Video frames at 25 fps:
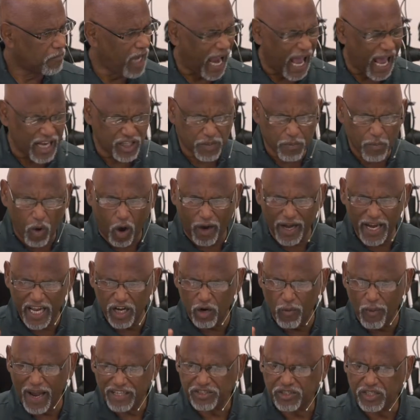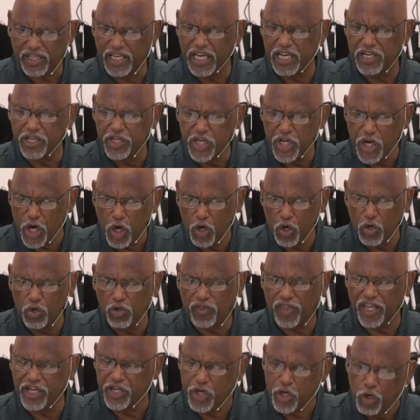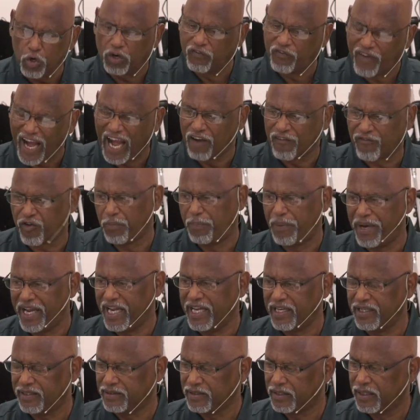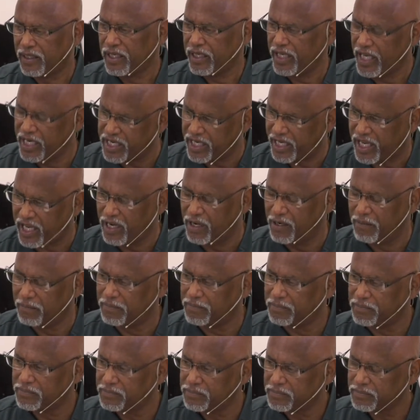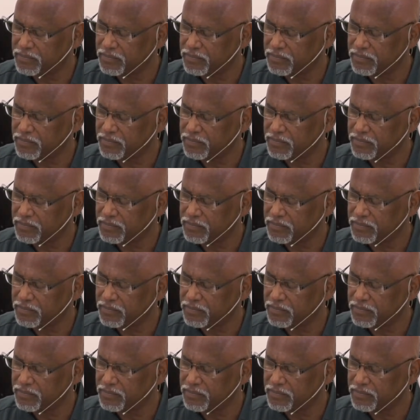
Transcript: God is more interested in you than you have ever been in him.